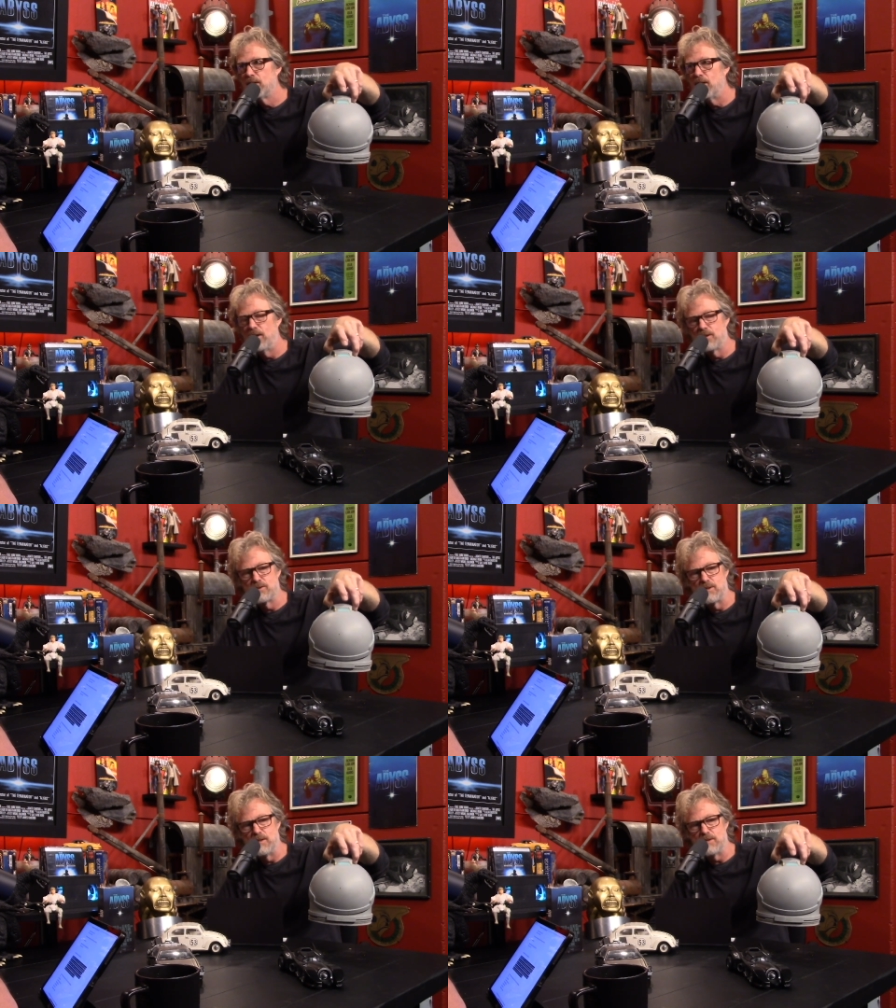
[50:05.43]
All right.
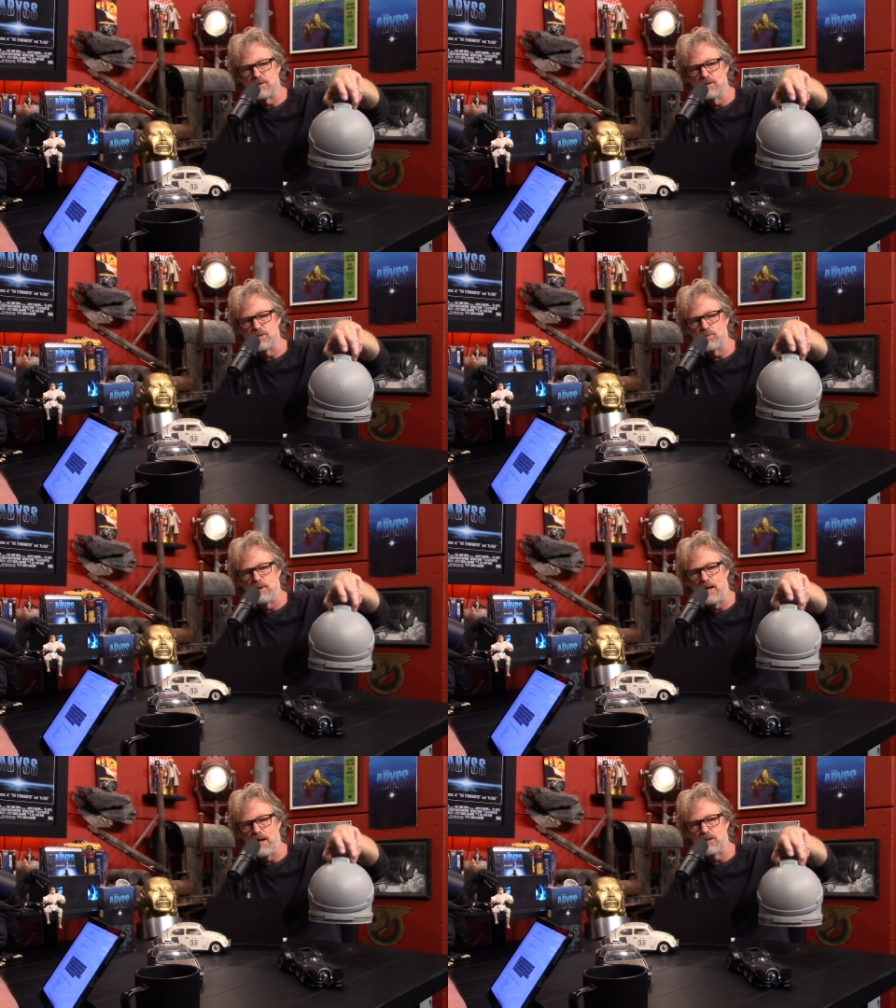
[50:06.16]
So this
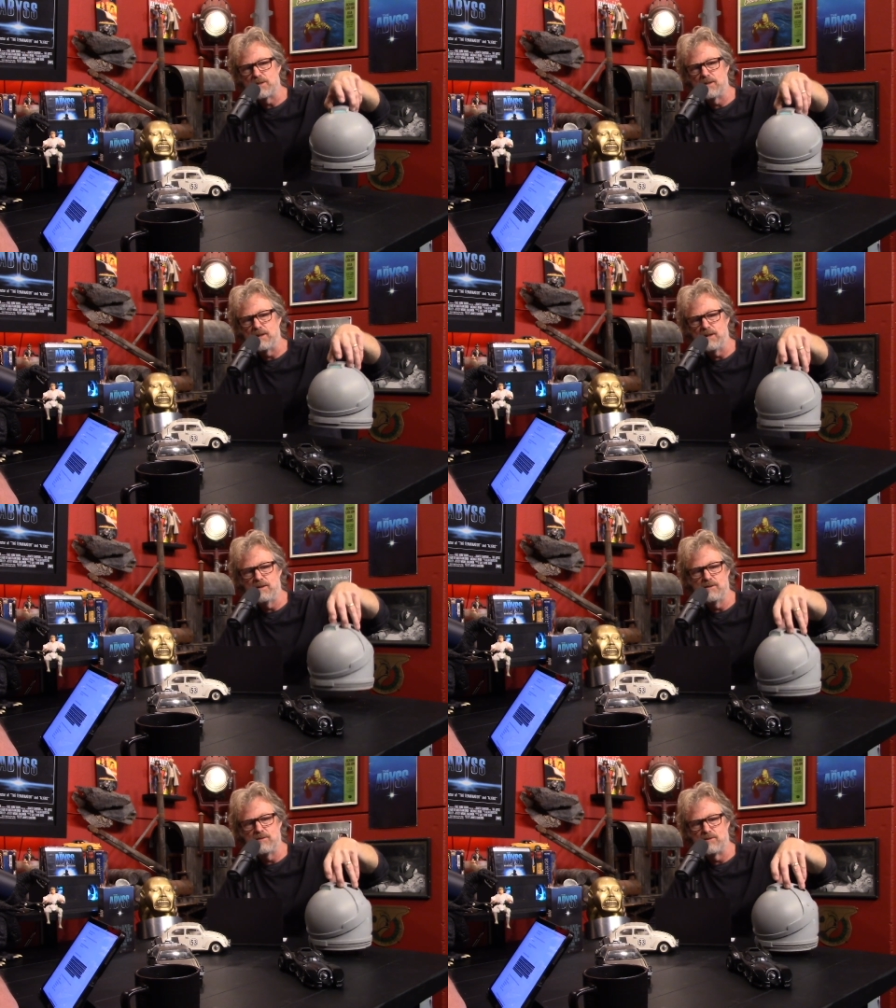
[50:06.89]
one actually
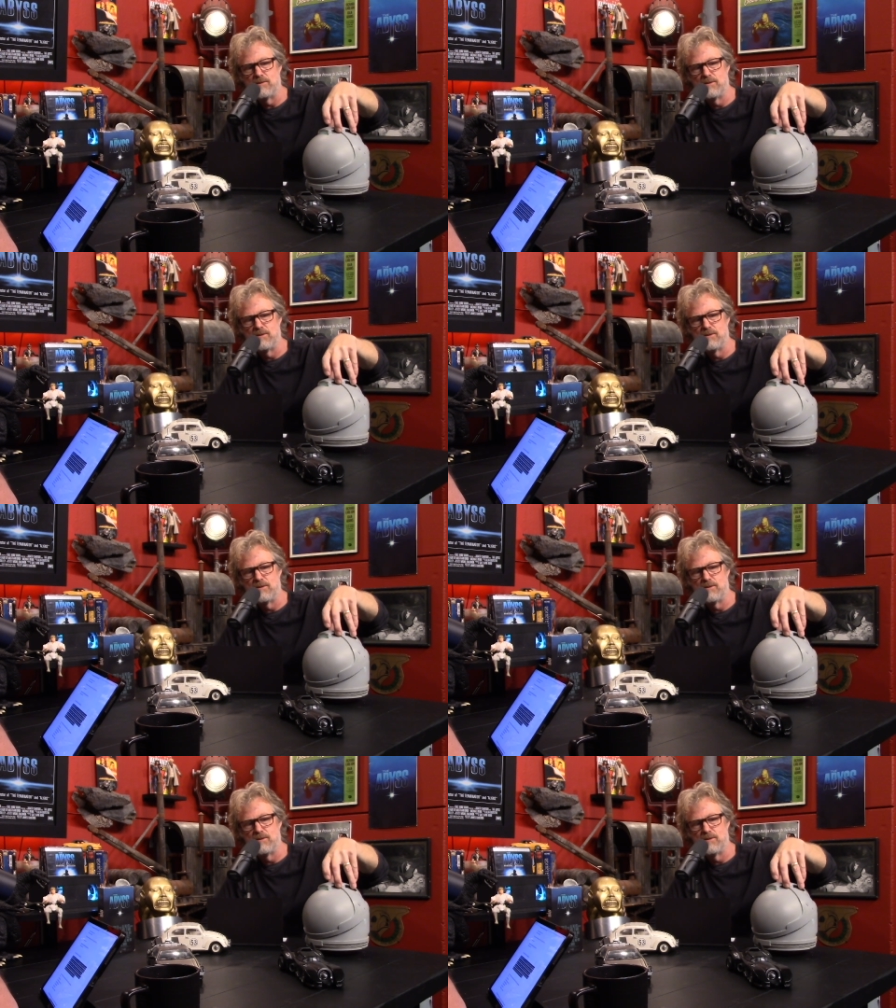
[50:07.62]
is